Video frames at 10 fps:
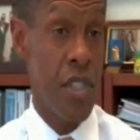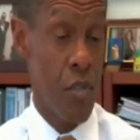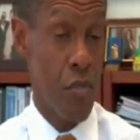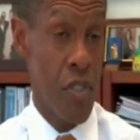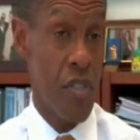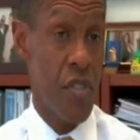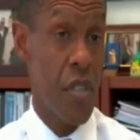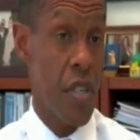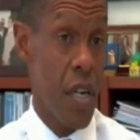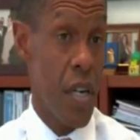children's
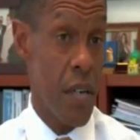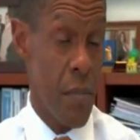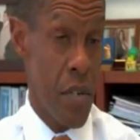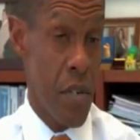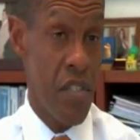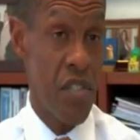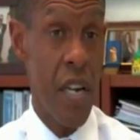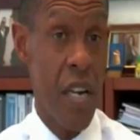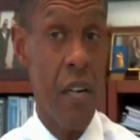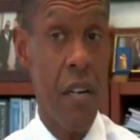community
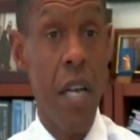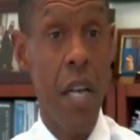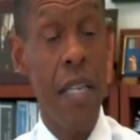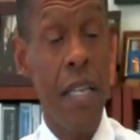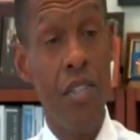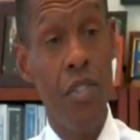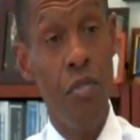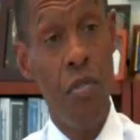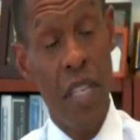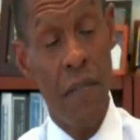center, and then
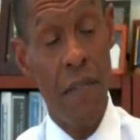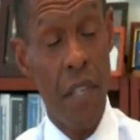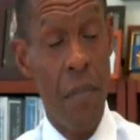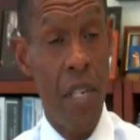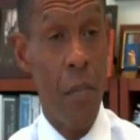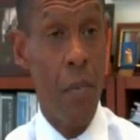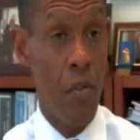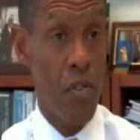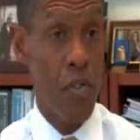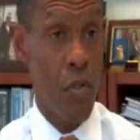shooting a Filipino
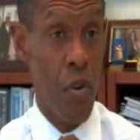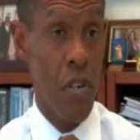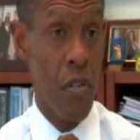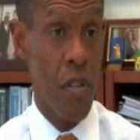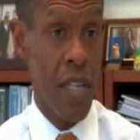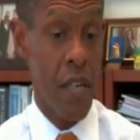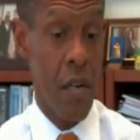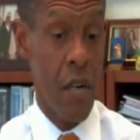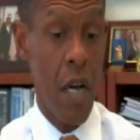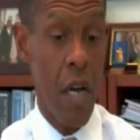postal worker
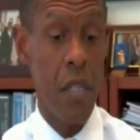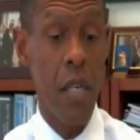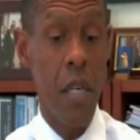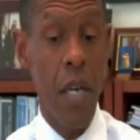later on.